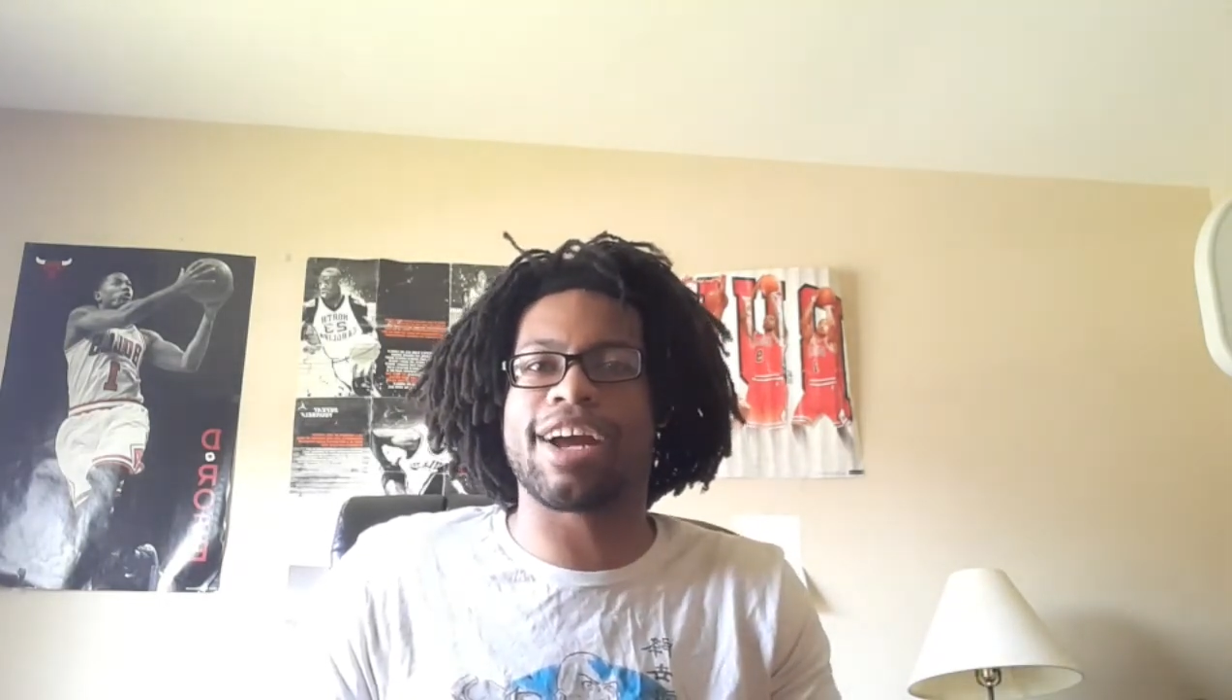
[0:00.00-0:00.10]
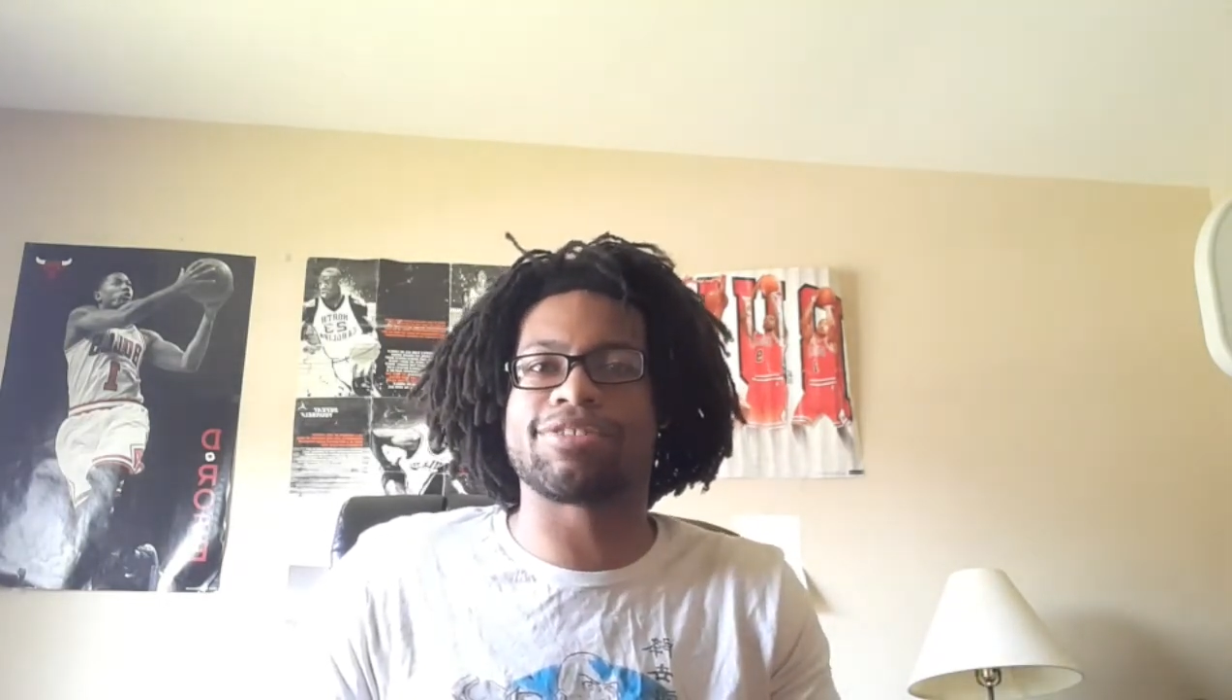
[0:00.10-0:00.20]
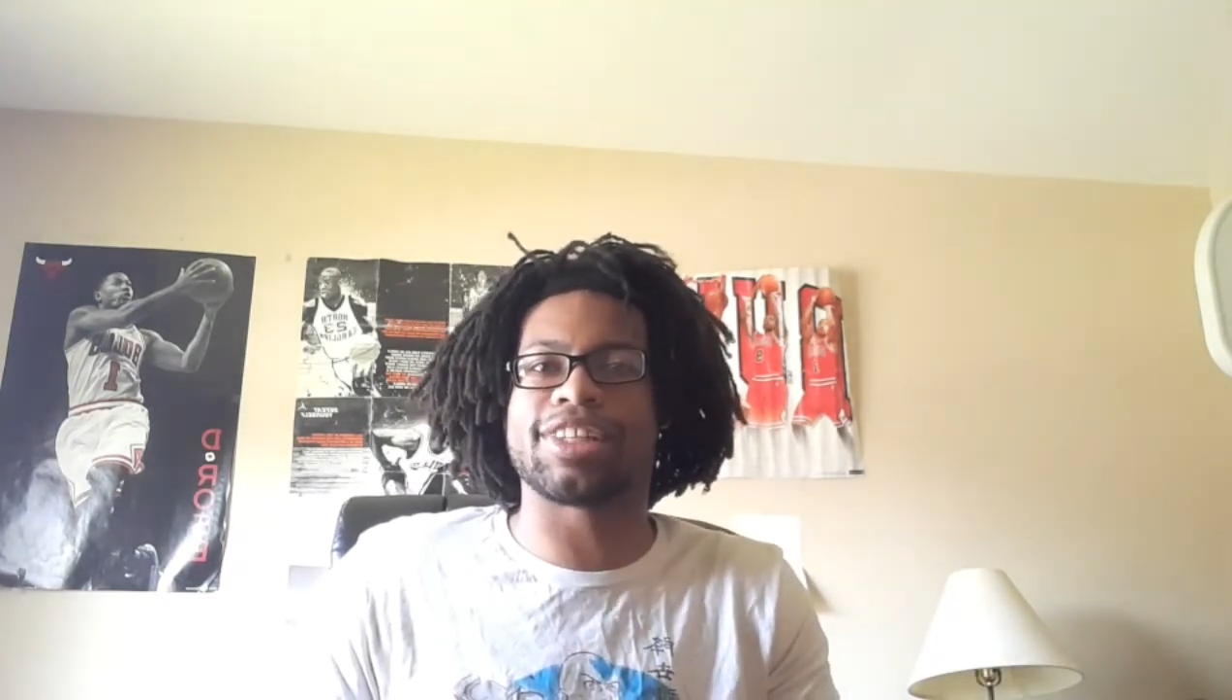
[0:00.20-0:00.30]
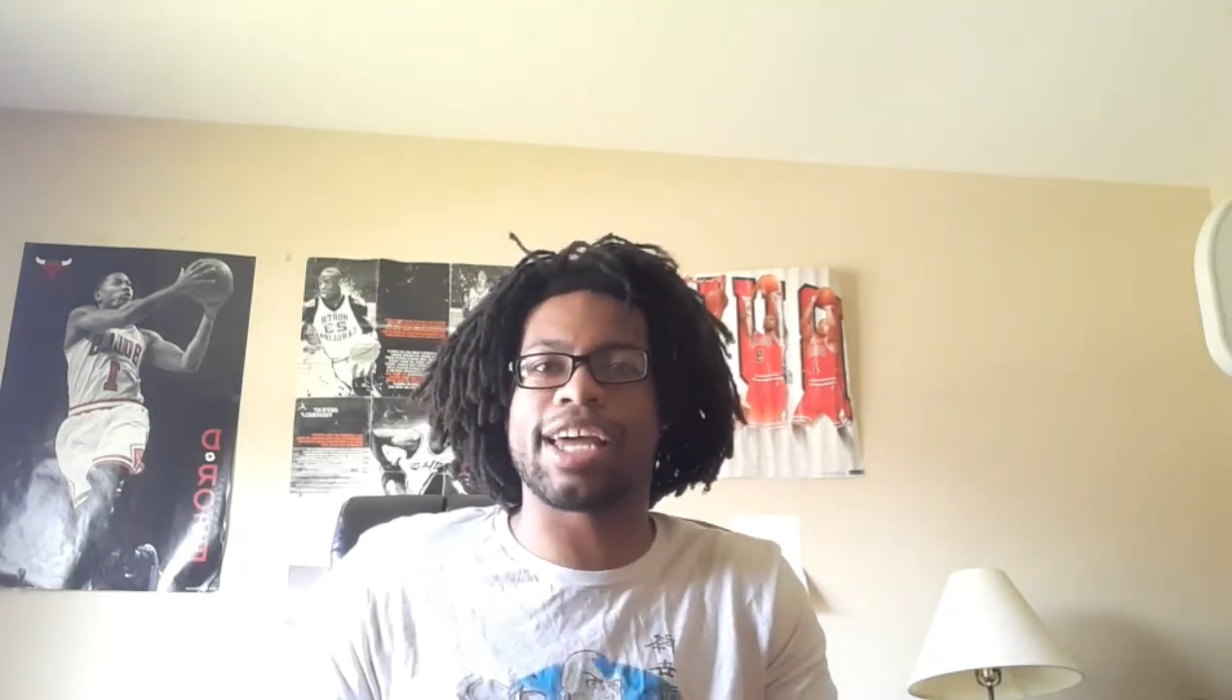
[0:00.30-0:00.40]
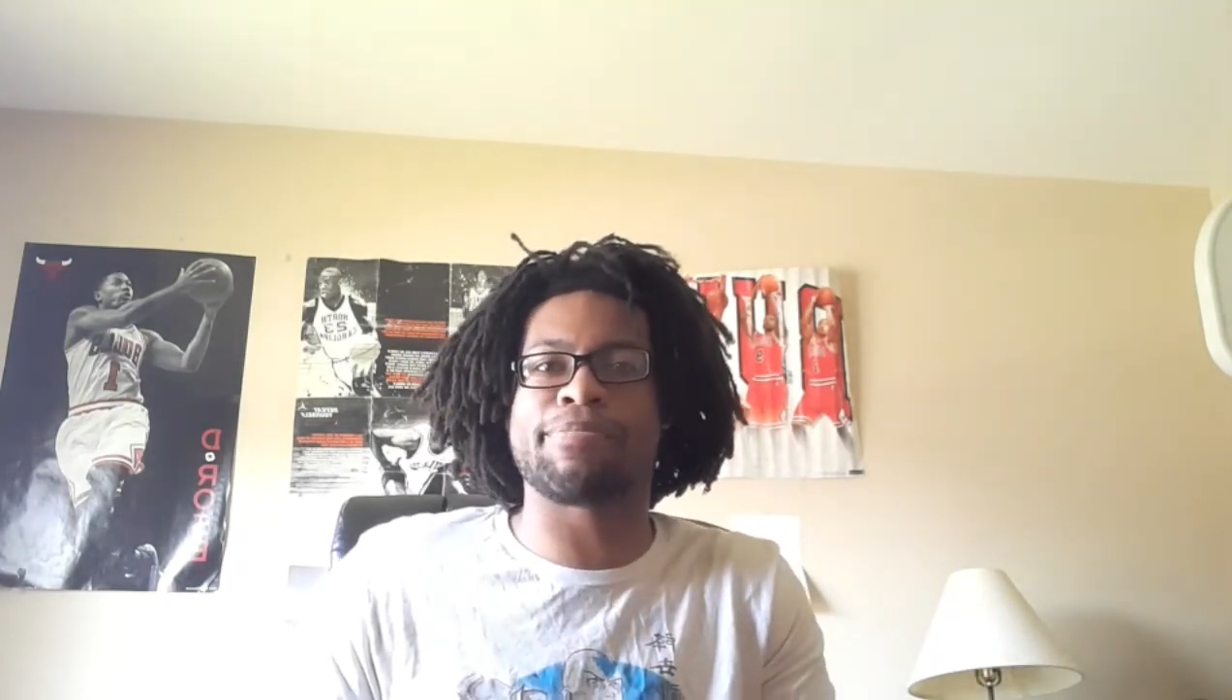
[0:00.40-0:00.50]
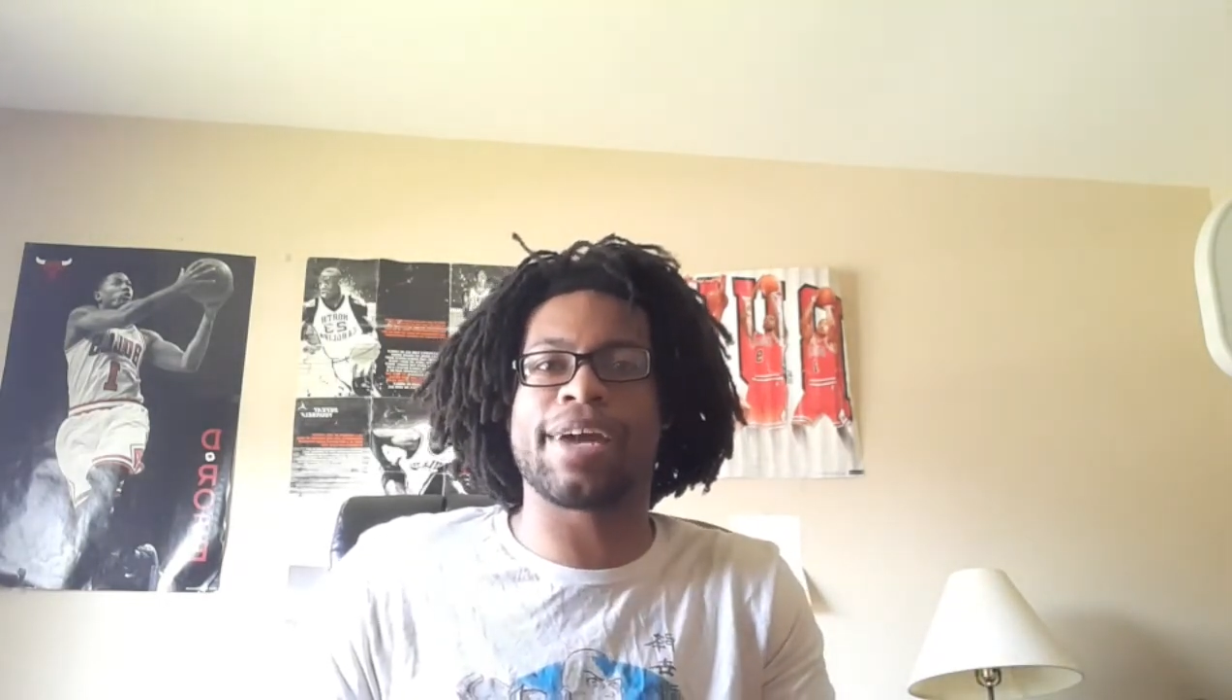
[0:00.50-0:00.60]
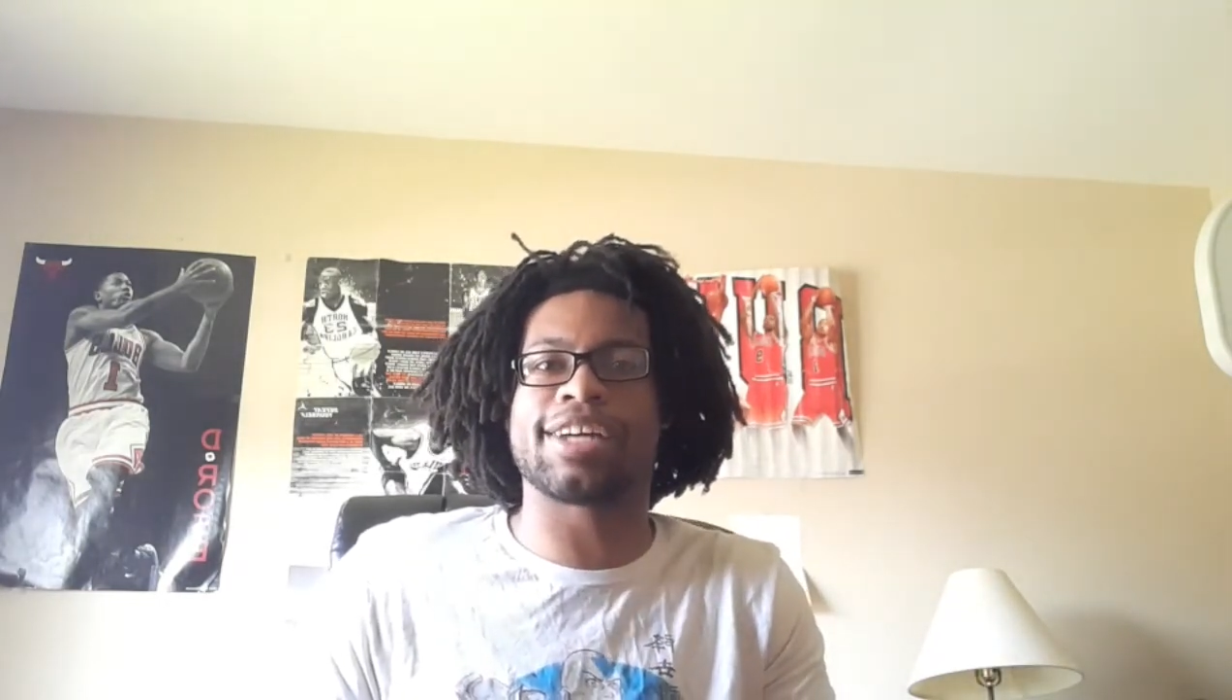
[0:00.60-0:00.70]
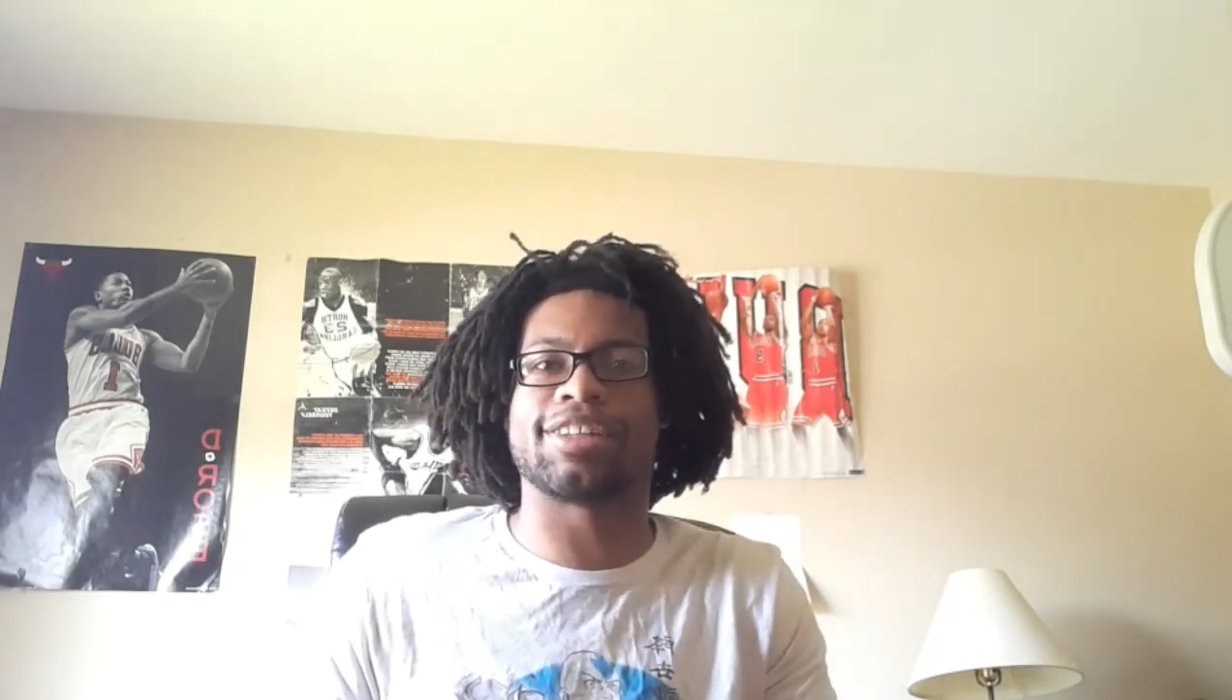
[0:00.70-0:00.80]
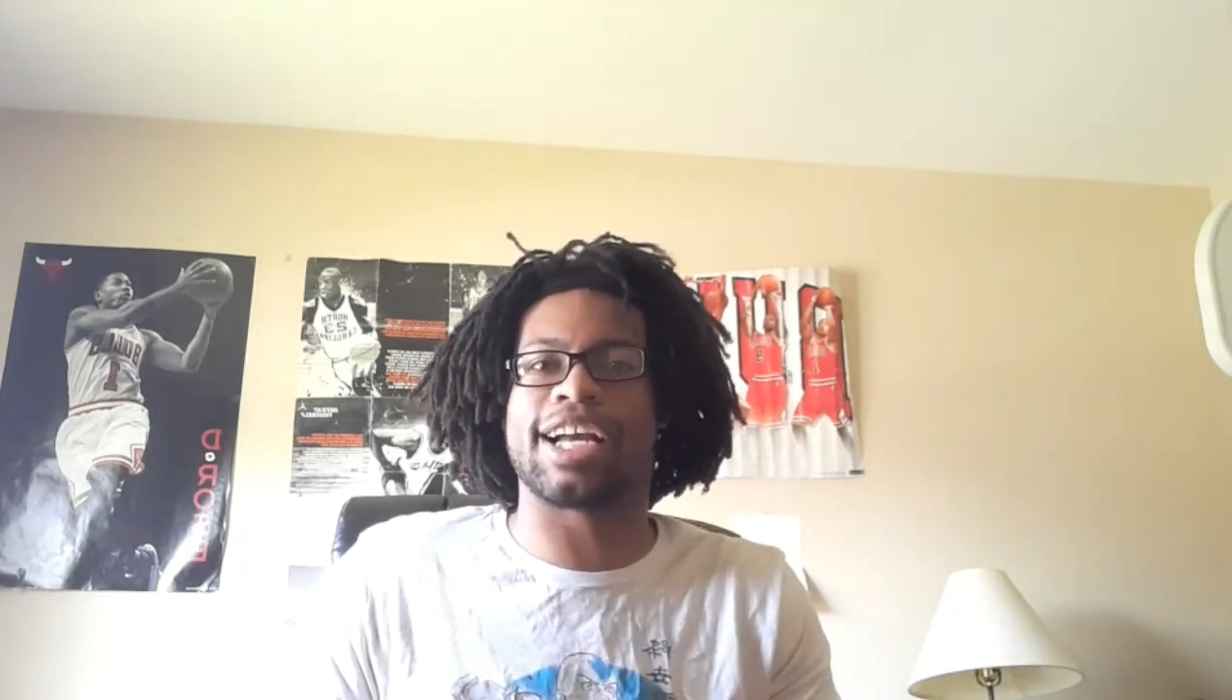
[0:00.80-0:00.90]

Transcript: after that battle.